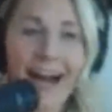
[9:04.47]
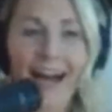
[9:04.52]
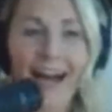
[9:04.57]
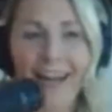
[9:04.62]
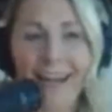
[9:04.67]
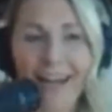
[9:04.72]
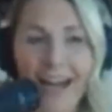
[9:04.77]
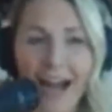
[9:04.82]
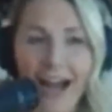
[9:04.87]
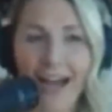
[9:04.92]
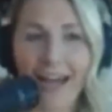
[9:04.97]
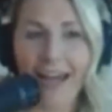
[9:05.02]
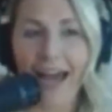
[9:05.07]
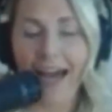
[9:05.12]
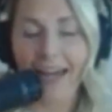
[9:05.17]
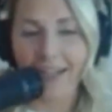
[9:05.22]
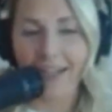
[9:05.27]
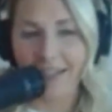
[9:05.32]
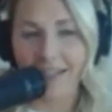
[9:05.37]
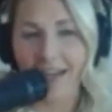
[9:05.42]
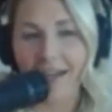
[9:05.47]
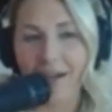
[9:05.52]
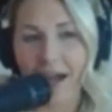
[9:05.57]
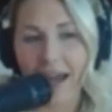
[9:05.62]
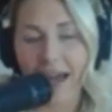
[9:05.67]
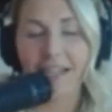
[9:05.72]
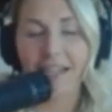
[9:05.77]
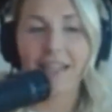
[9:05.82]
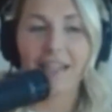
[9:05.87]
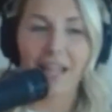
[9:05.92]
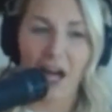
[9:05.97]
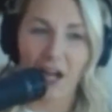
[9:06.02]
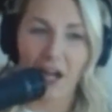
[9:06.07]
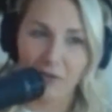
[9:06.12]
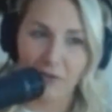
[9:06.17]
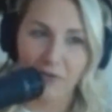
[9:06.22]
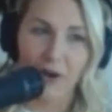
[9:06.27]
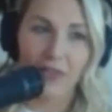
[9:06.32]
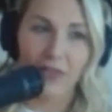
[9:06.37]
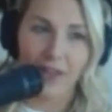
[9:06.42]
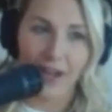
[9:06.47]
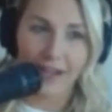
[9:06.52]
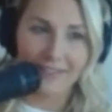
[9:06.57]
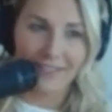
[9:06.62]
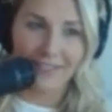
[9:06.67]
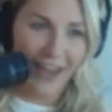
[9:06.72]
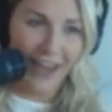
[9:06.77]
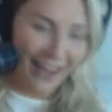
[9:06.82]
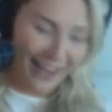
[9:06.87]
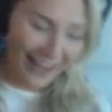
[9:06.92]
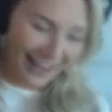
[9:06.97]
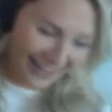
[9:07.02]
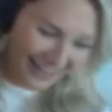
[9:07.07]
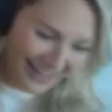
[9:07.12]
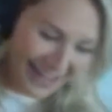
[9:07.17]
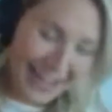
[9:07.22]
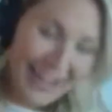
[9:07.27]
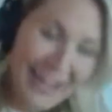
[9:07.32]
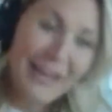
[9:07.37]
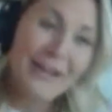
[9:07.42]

I had a lot of fun that day.